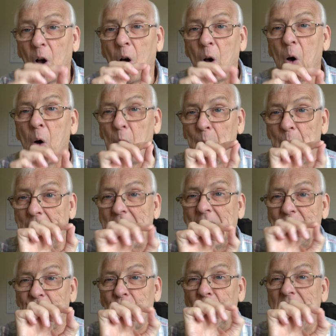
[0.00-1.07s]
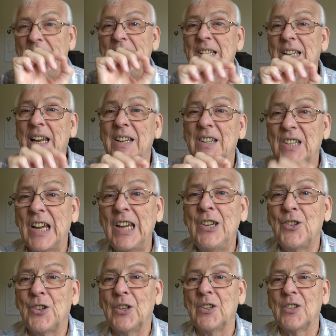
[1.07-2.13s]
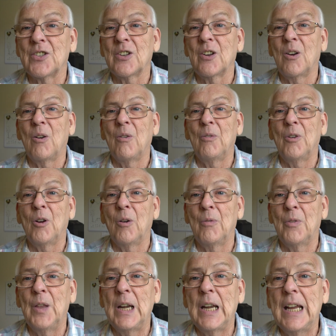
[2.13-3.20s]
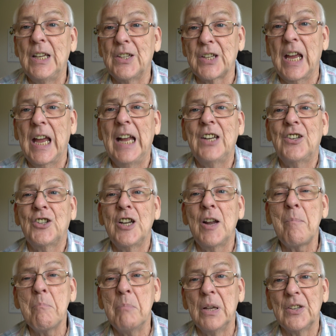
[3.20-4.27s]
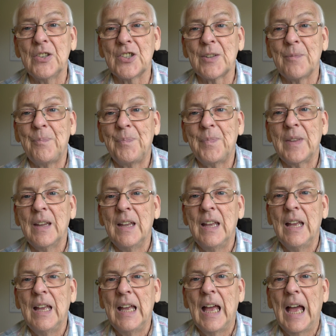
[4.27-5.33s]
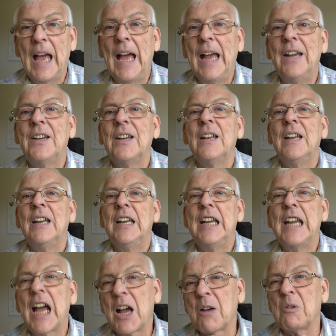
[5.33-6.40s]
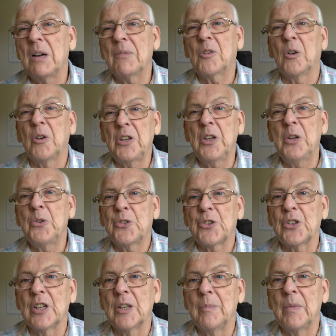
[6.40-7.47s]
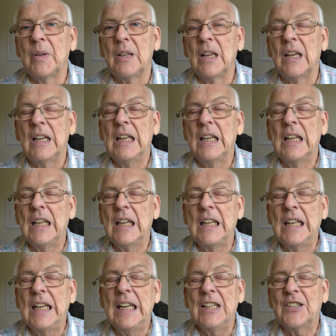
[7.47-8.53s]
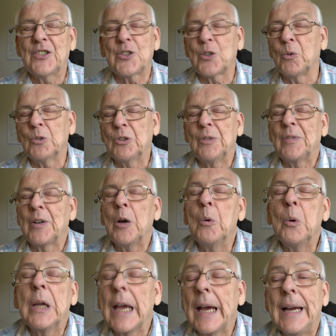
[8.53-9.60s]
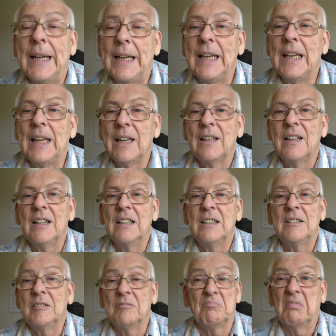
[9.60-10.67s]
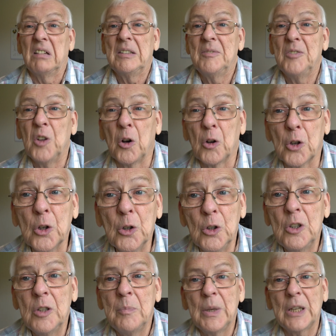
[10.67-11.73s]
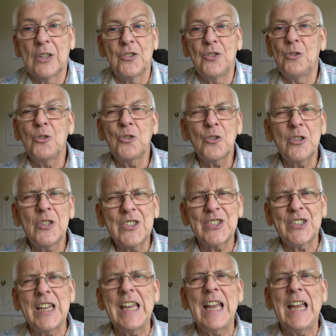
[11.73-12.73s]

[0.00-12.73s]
on the actual indentations of the laser etched numbers. And now I've got used to them, it's sort of okay. Not good, because you shouldn't see